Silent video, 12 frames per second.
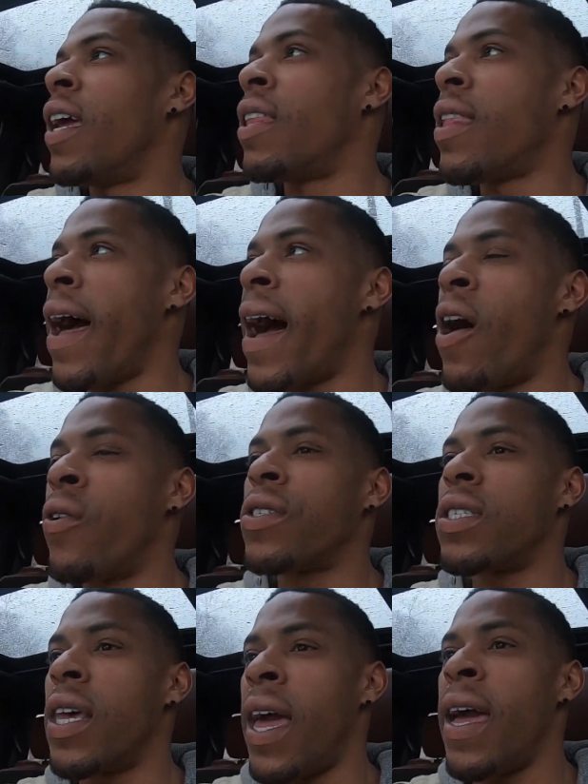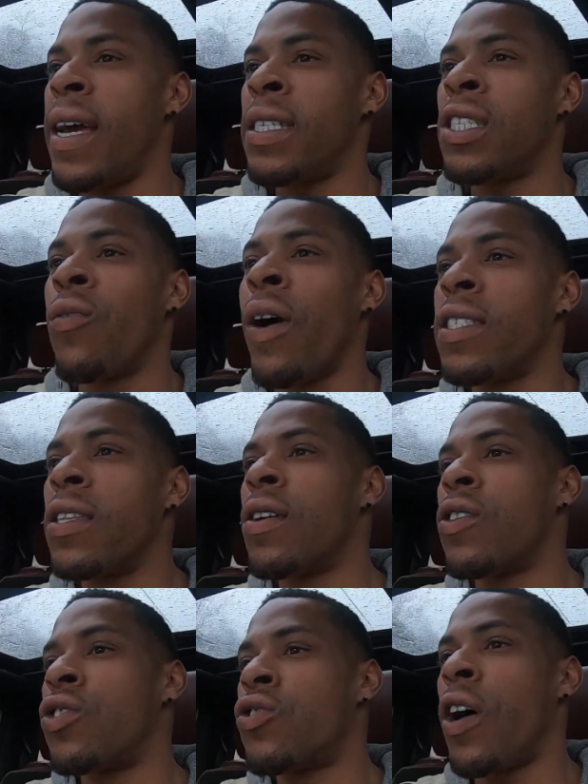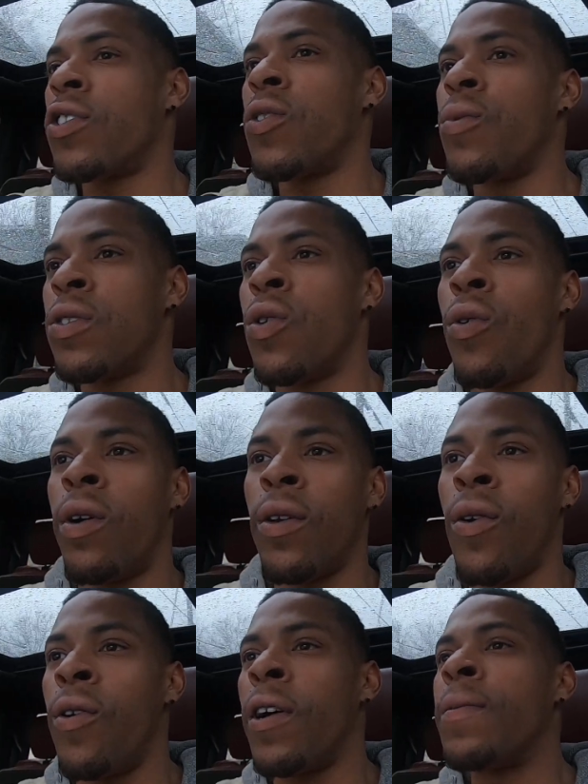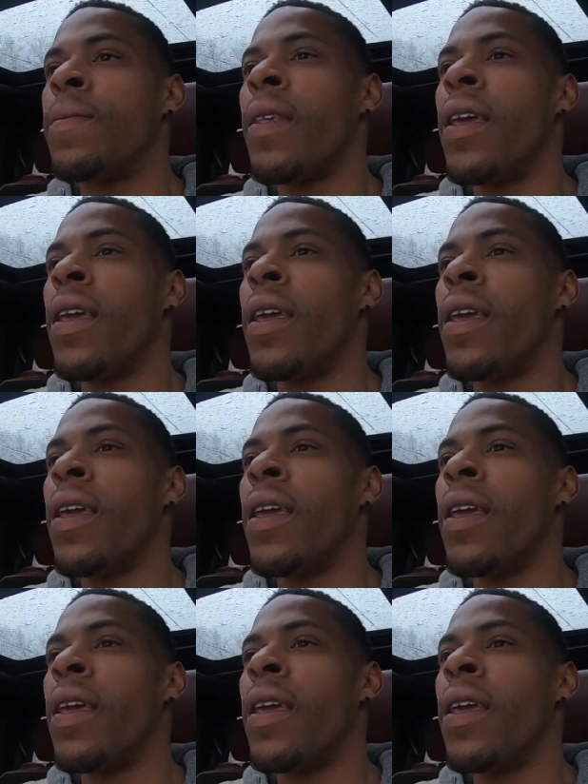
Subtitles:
in the house as the rest of the construction was going on.